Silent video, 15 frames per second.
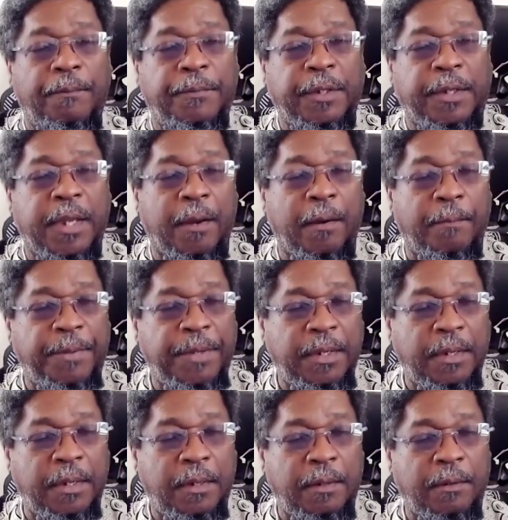the
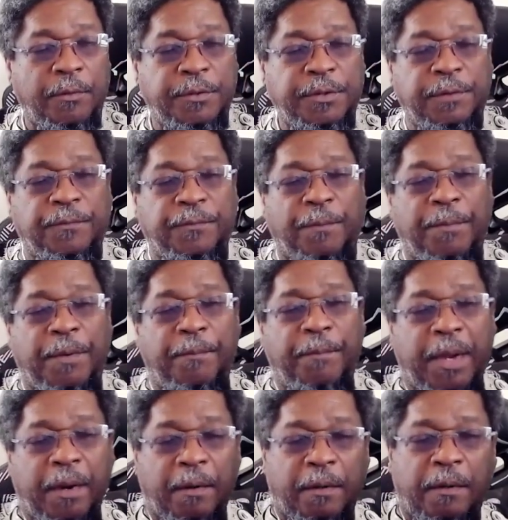Caribbean, or she's from
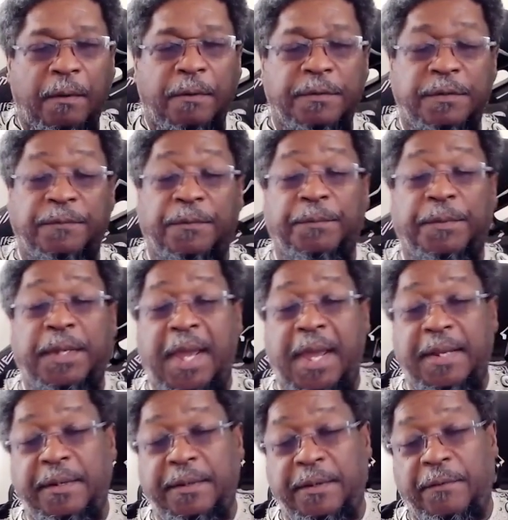America, or she's from
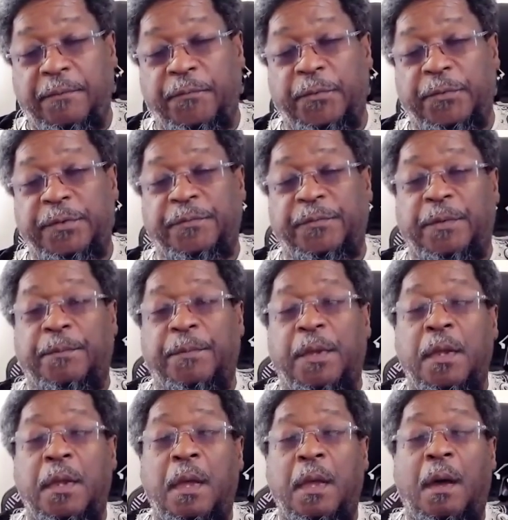Canada, or
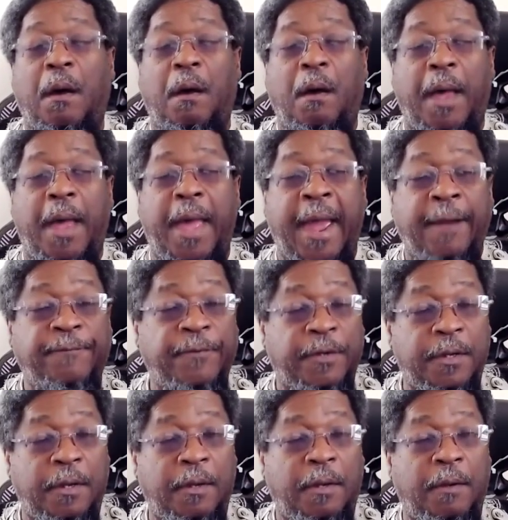from
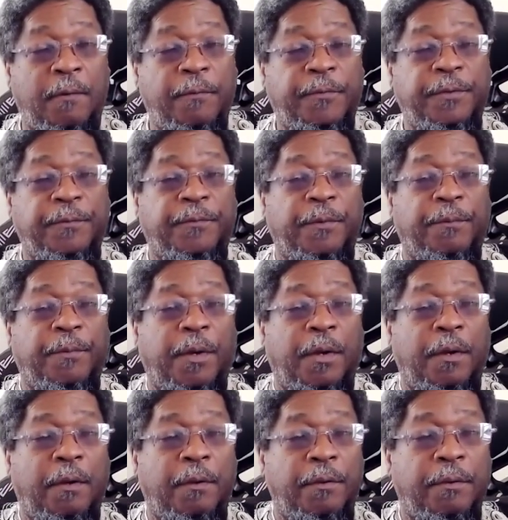Africa, or she's from
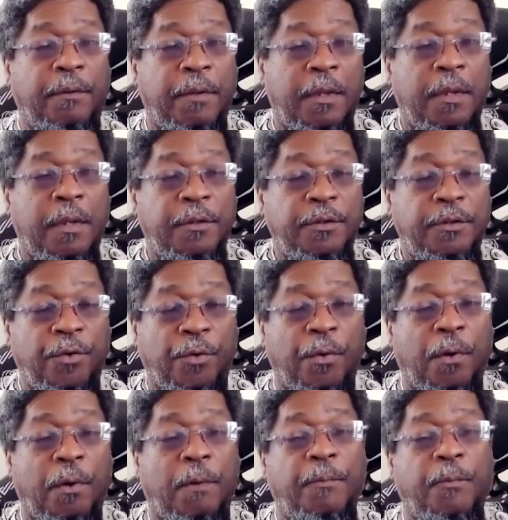
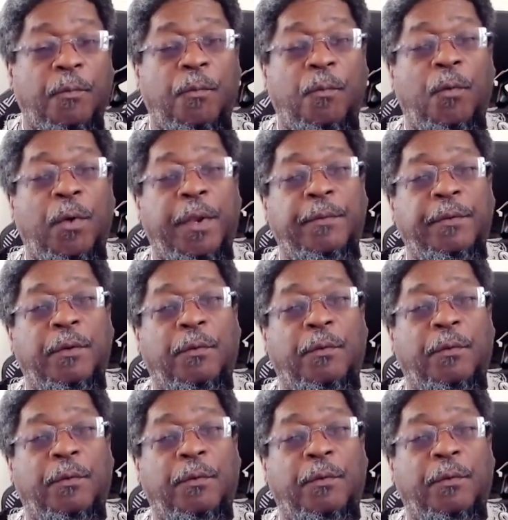Europe, what